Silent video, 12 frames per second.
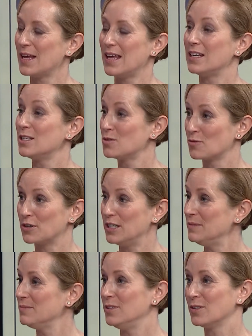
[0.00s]
It is
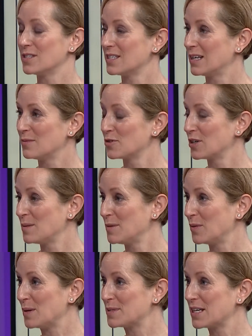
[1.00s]
free. You can sign up for it on my
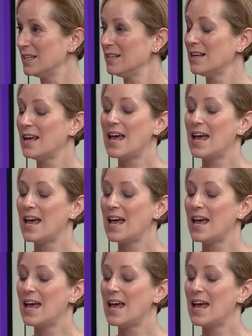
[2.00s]
website.